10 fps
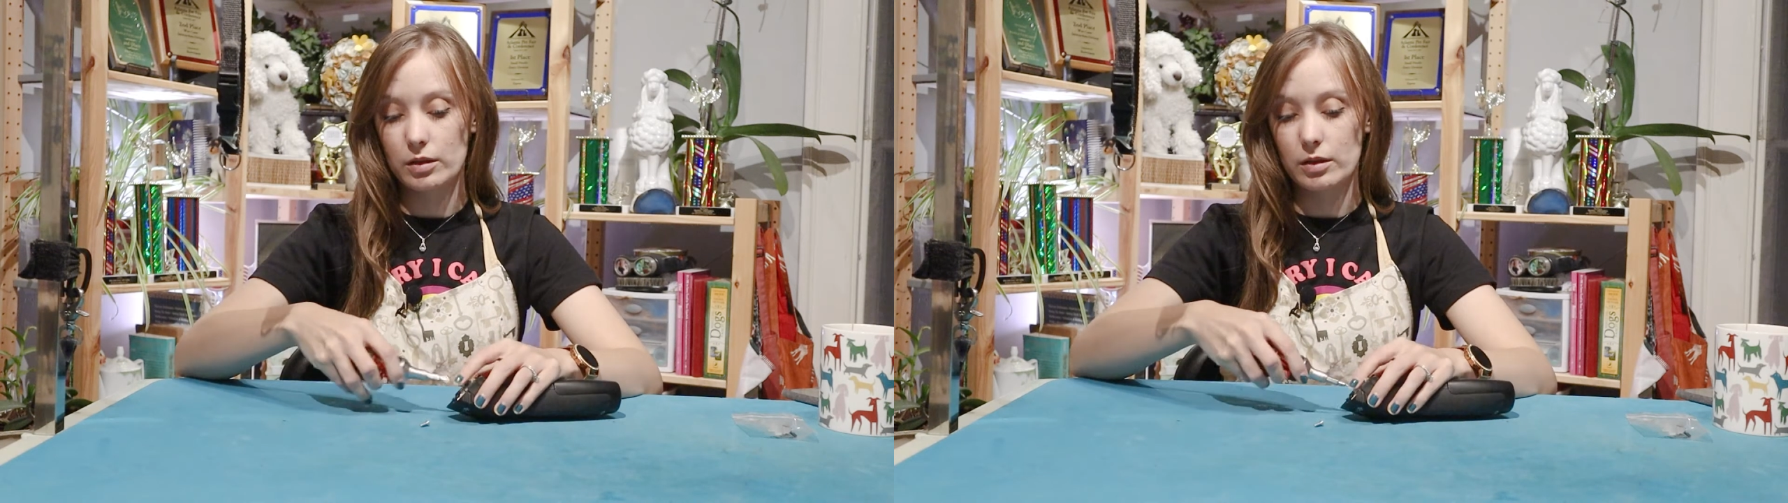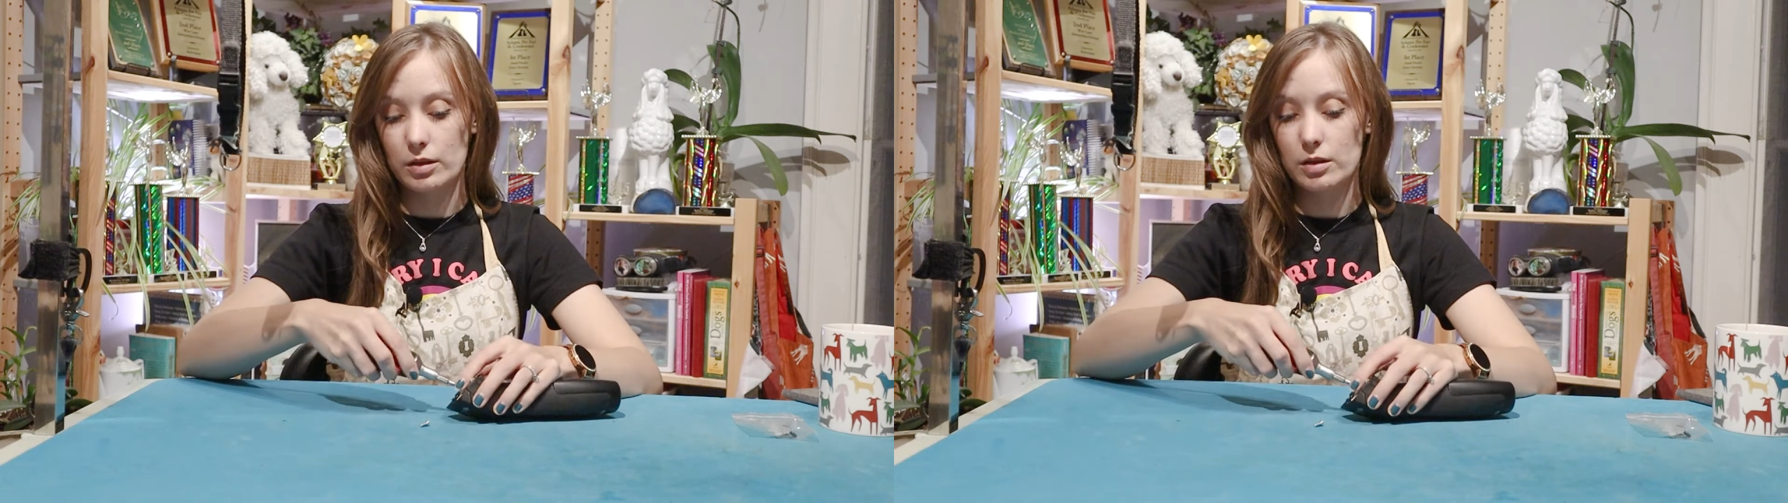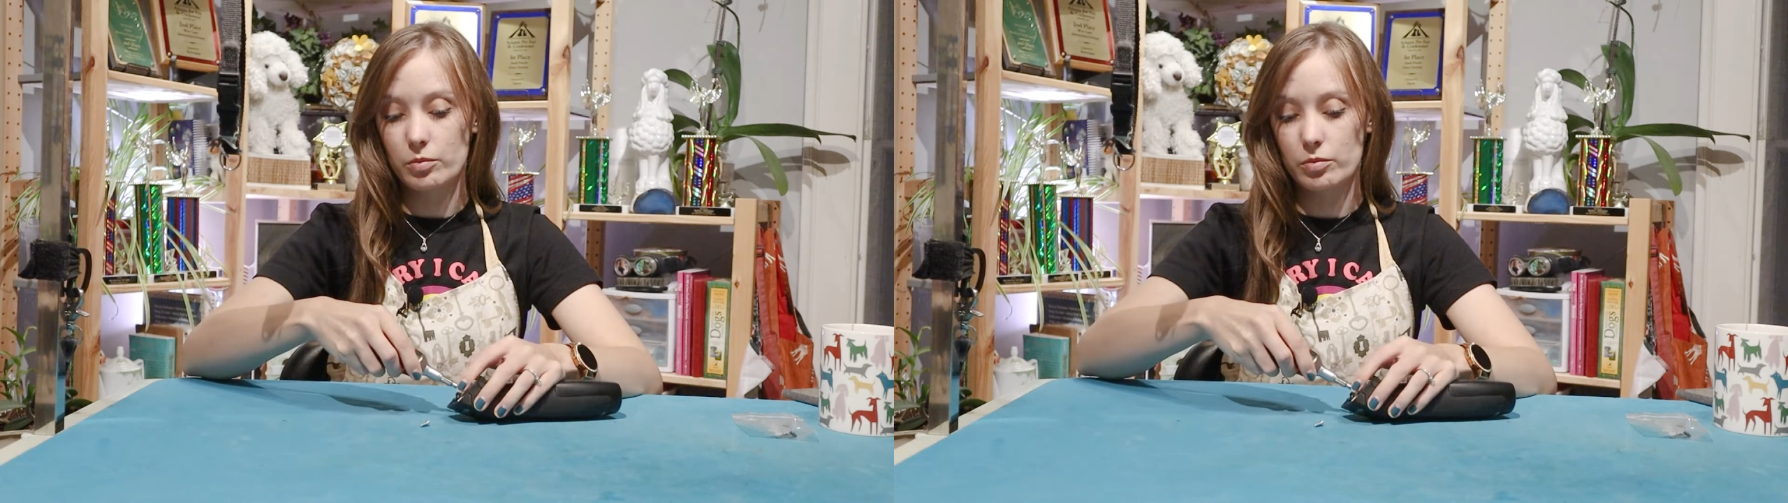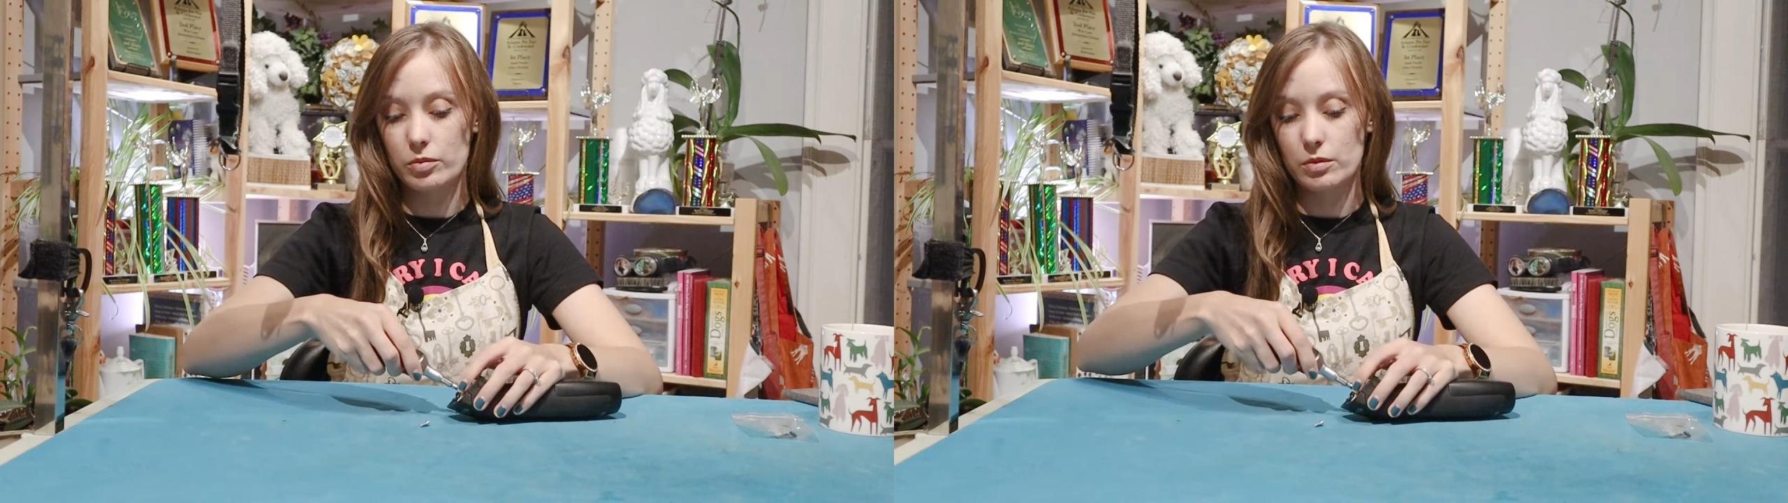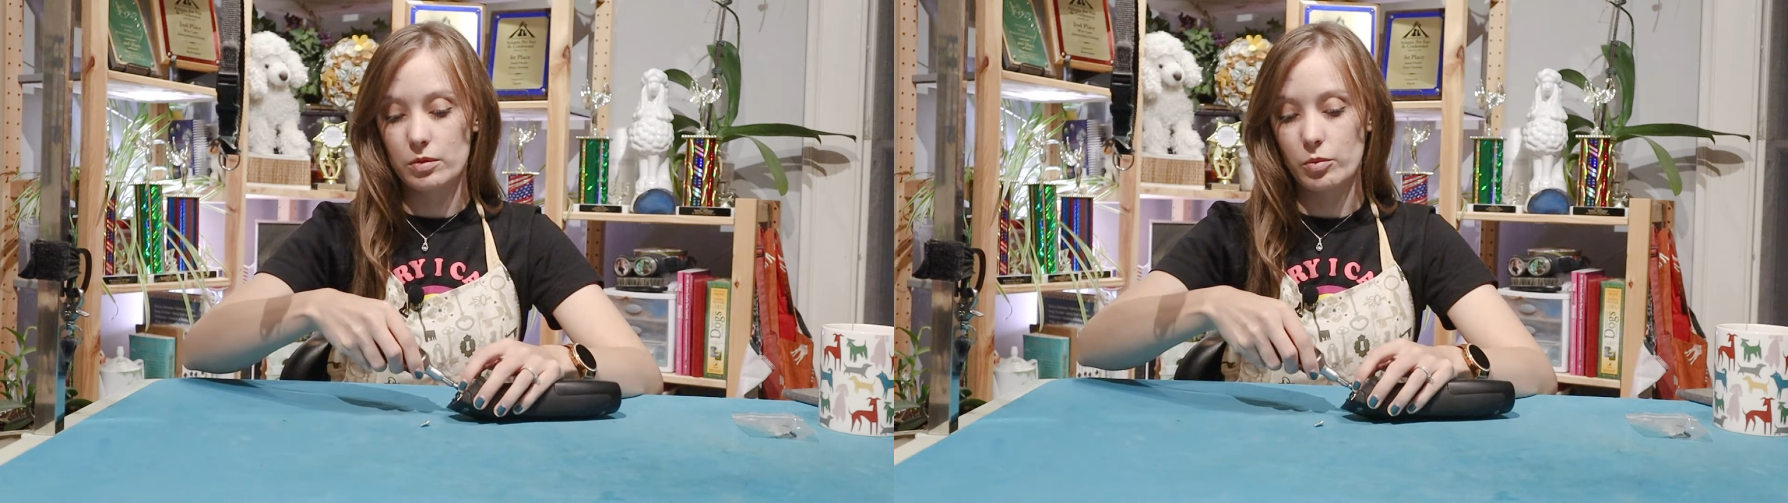
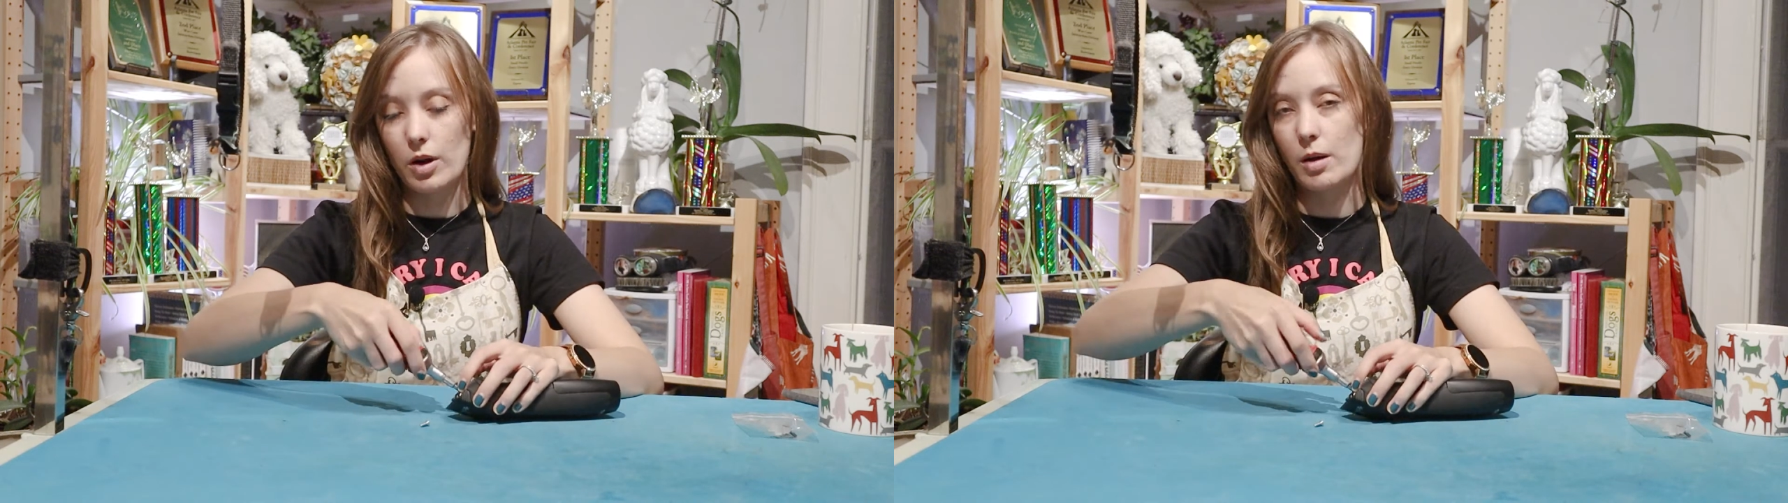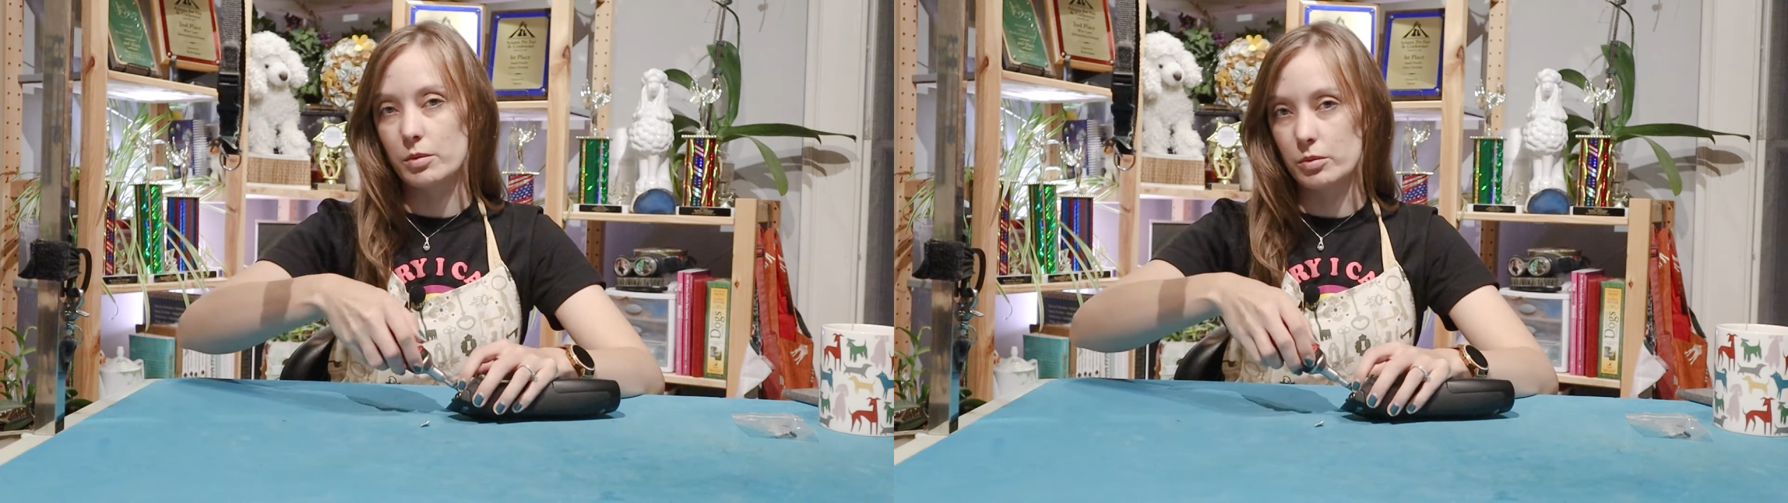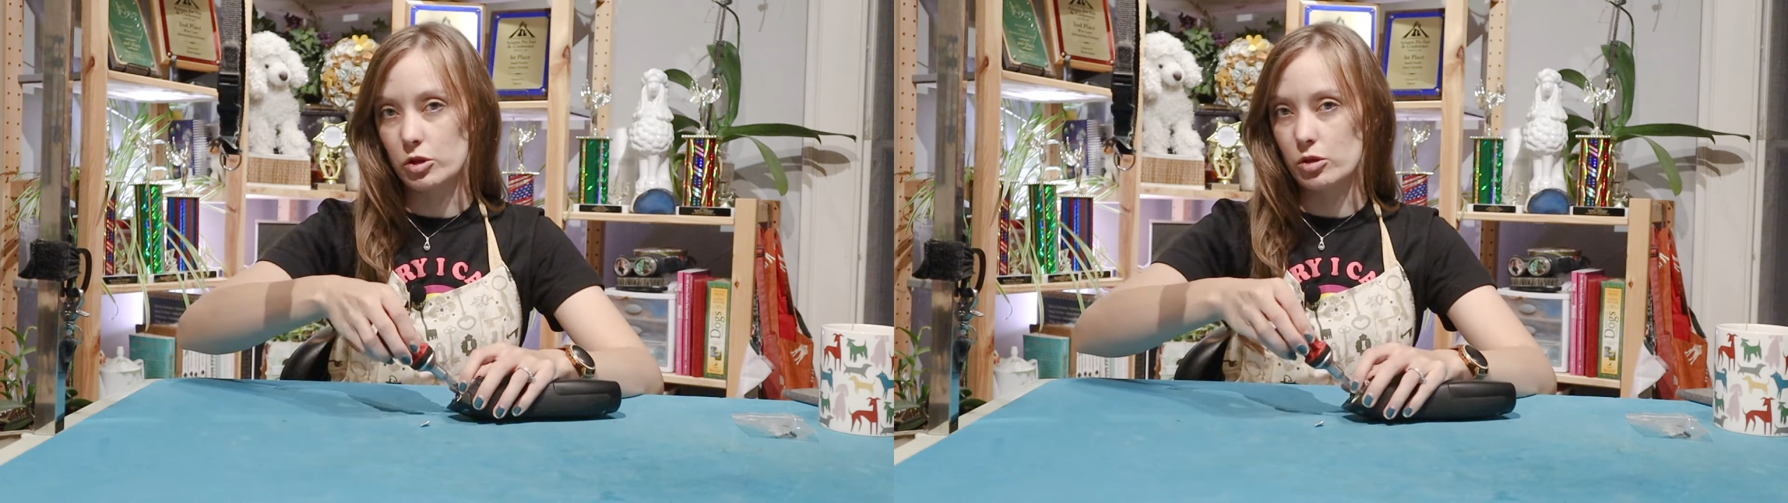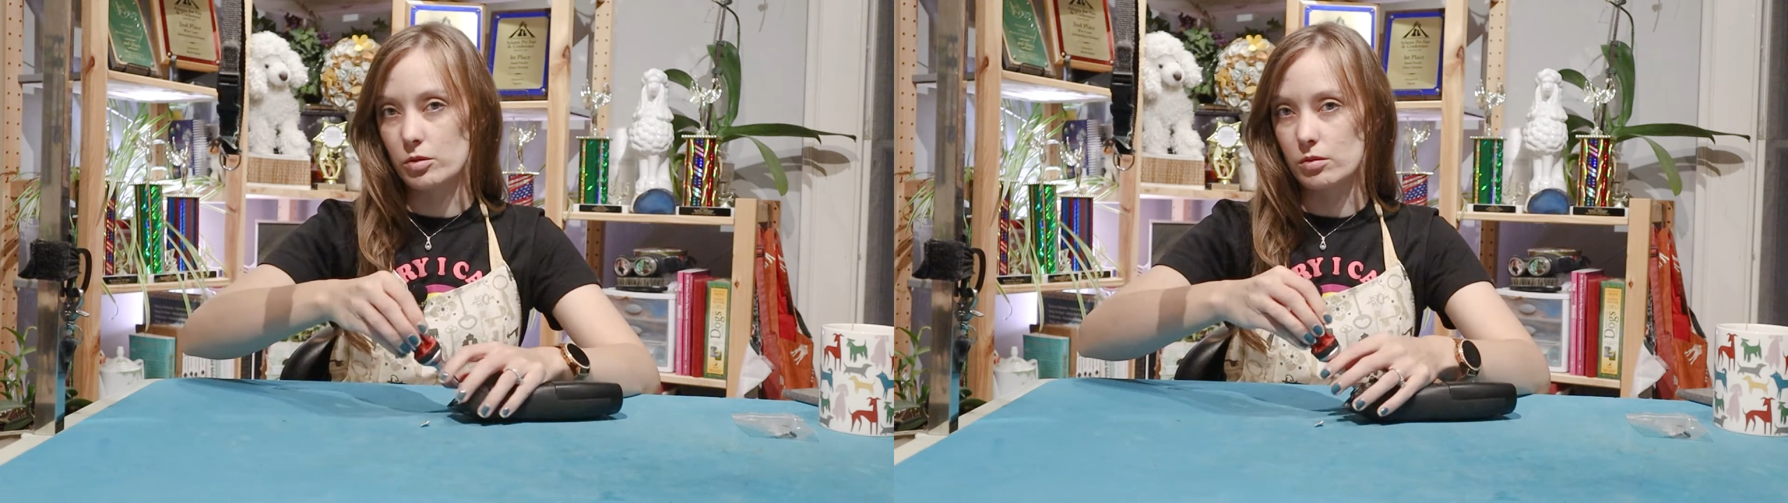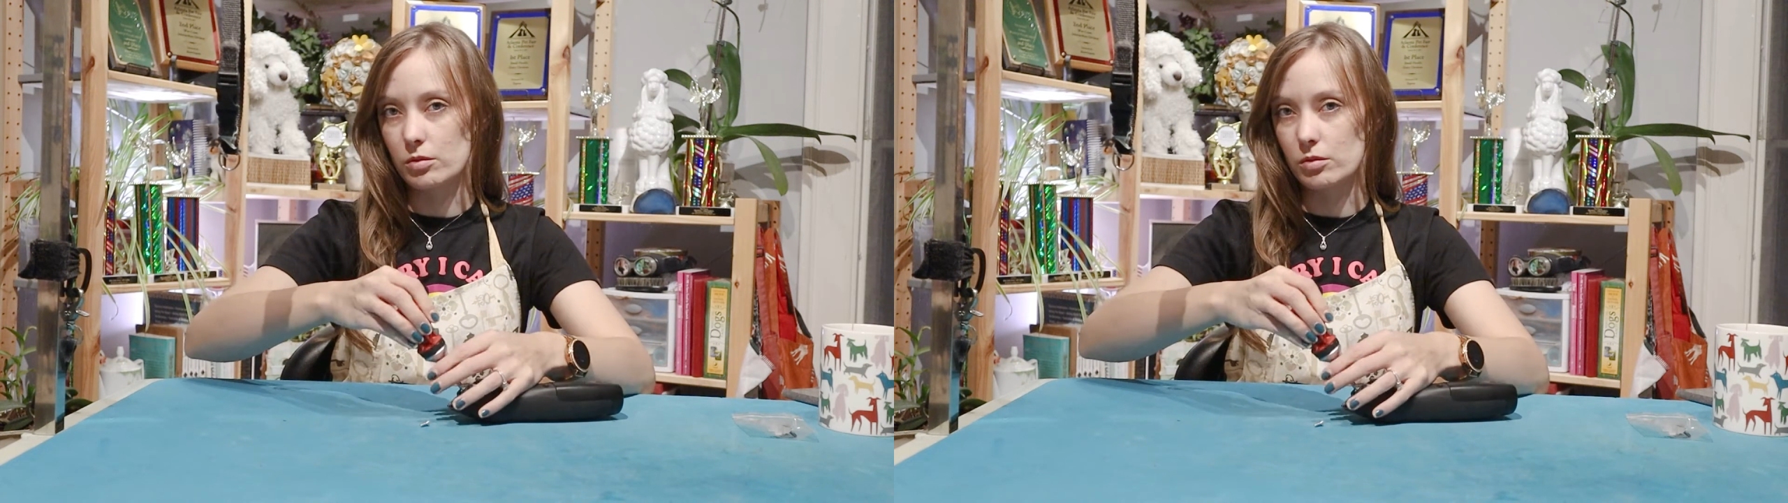you probably should